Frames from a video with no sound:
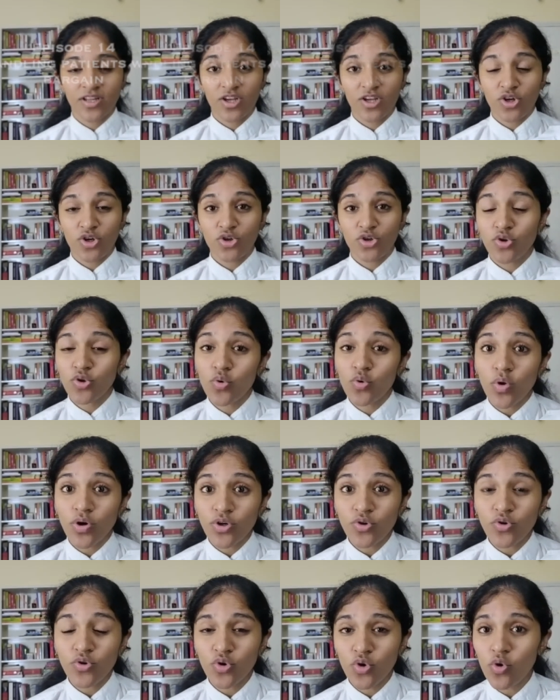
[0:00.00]
Do you want
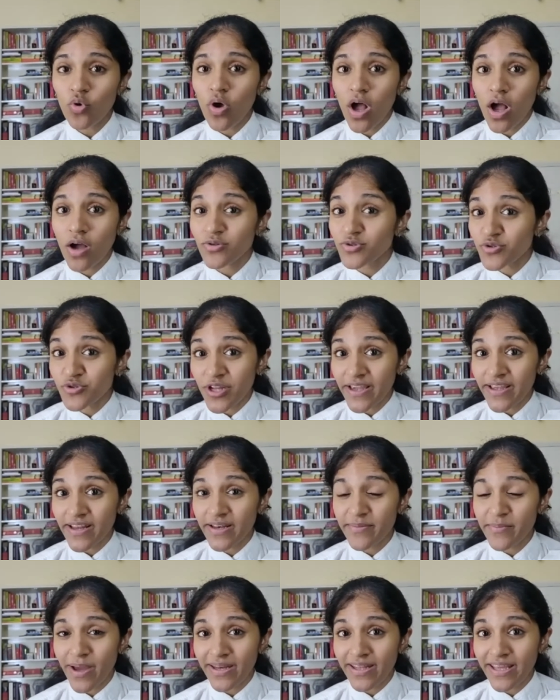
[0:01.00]
to know how to tackle
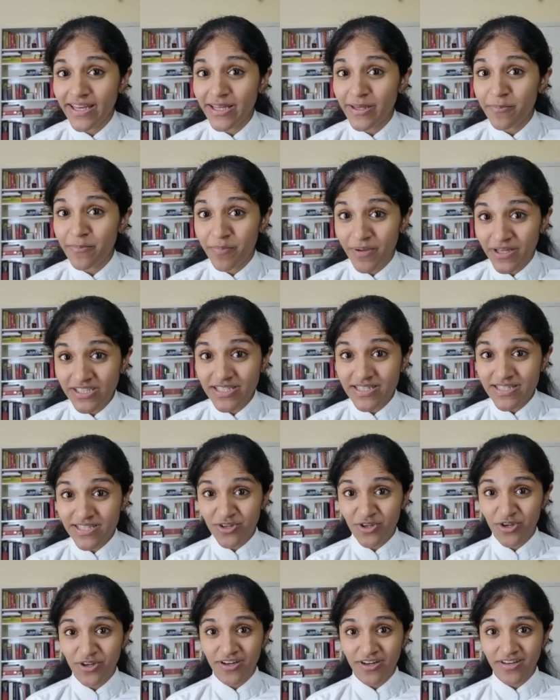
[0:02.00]
bargaining patients in
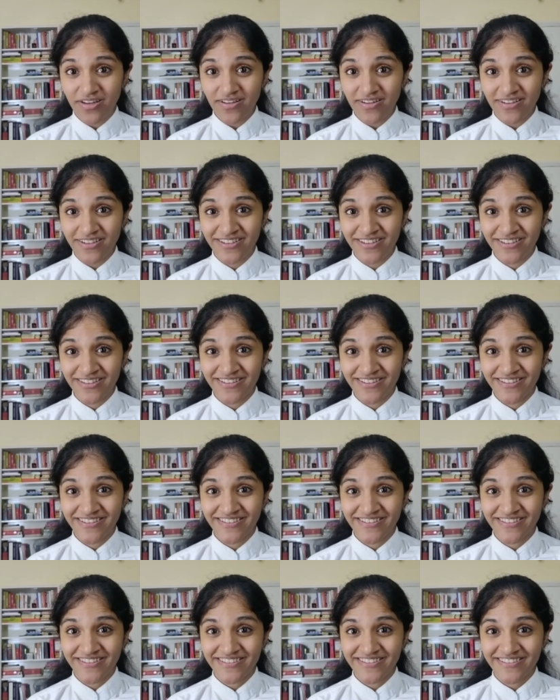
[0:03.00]
your clinic?
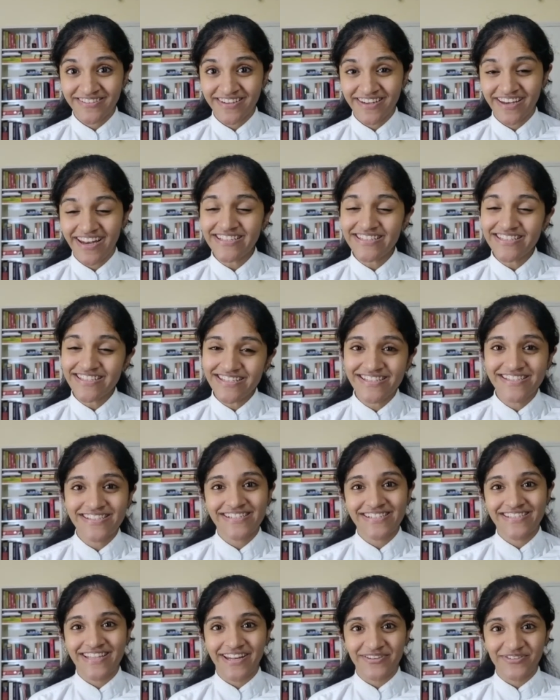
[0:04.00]
Let's
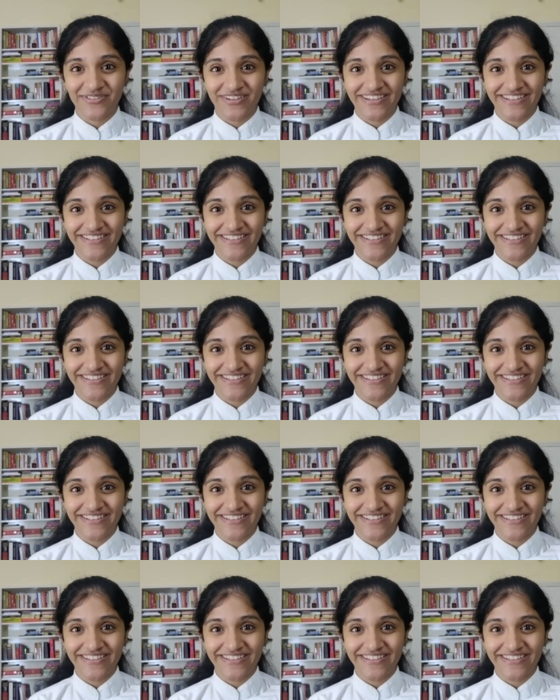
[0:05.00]
discuss that today.